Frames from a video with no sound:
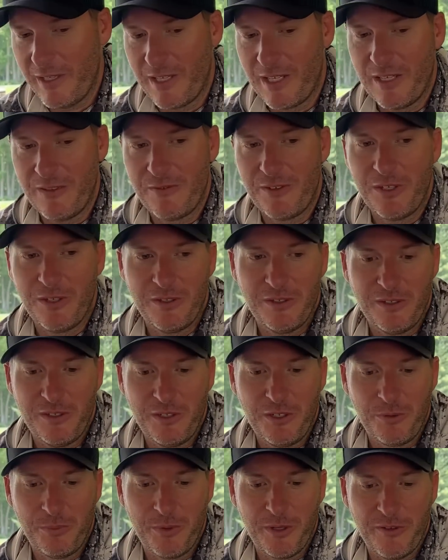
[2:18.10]
to give you a
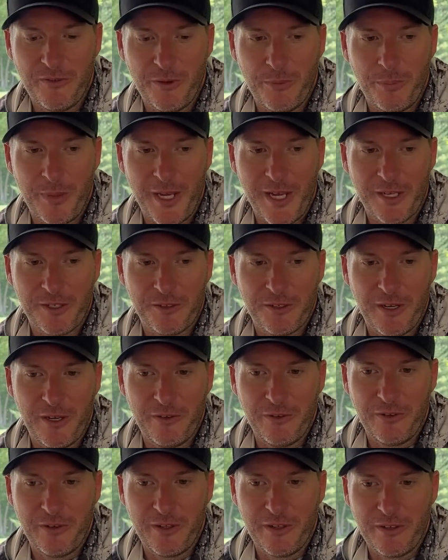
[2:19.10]
little bit of a
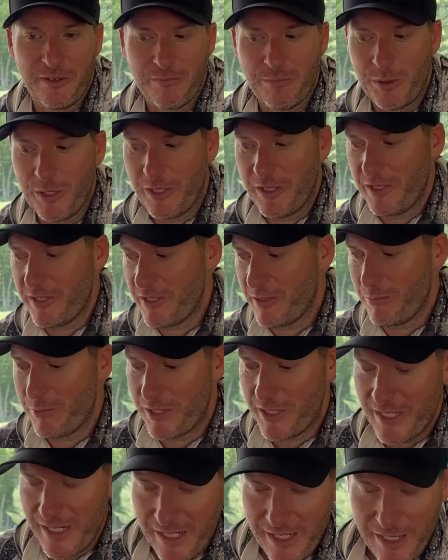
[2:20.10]
background, because I'm
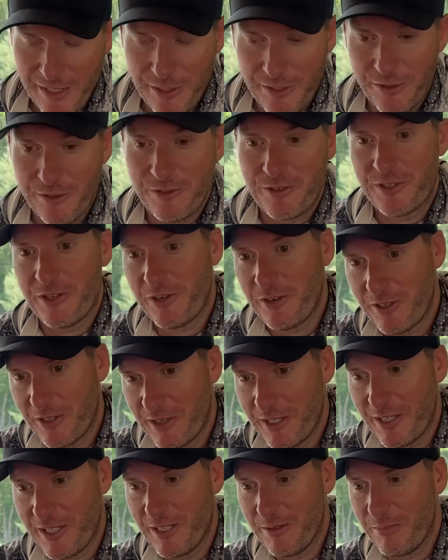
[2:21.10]
sitting here starting
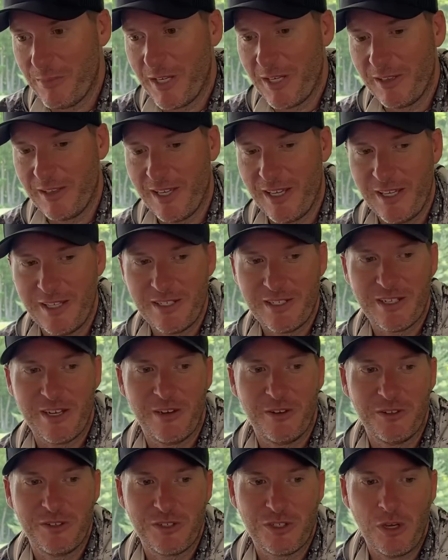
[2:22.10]
to get my lines
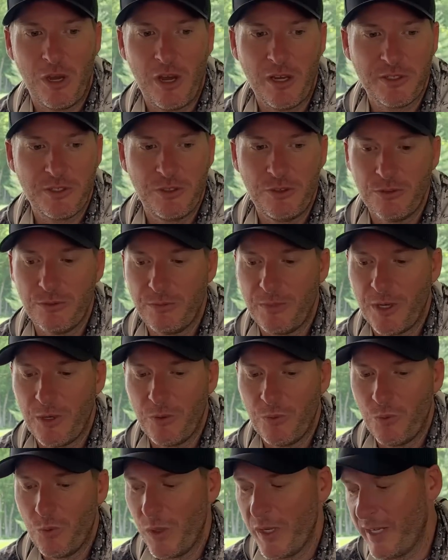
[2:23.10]
out and talk to you
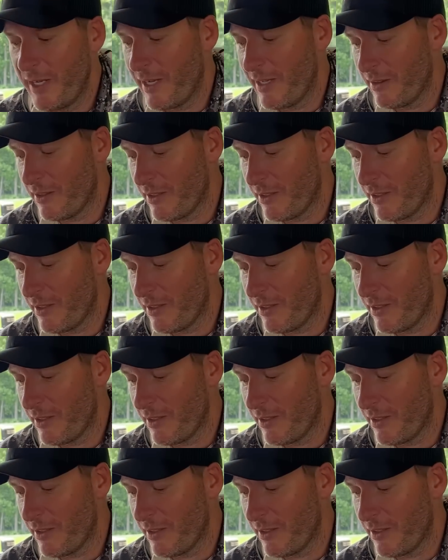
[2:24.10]
about when I